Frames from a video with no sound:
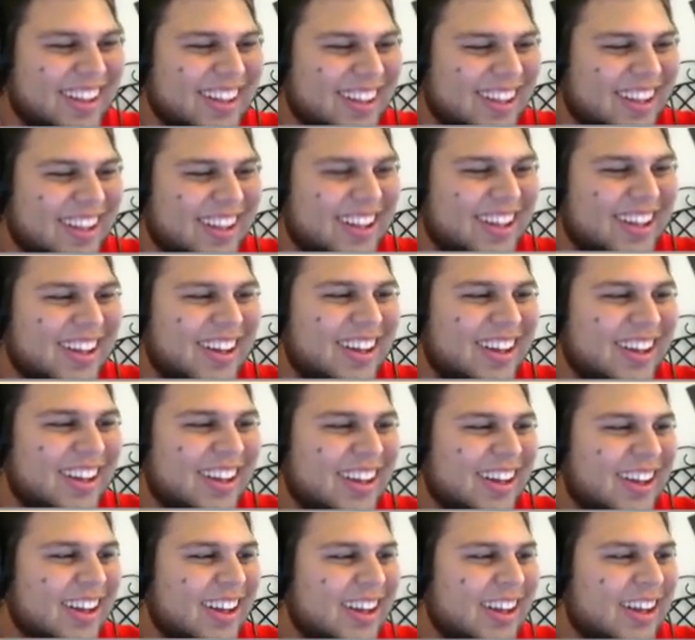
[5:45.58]

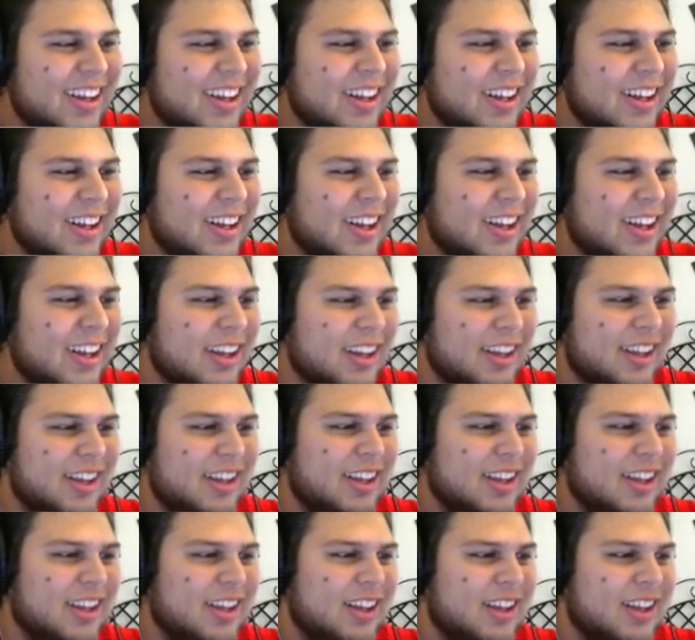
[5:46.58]
(silence)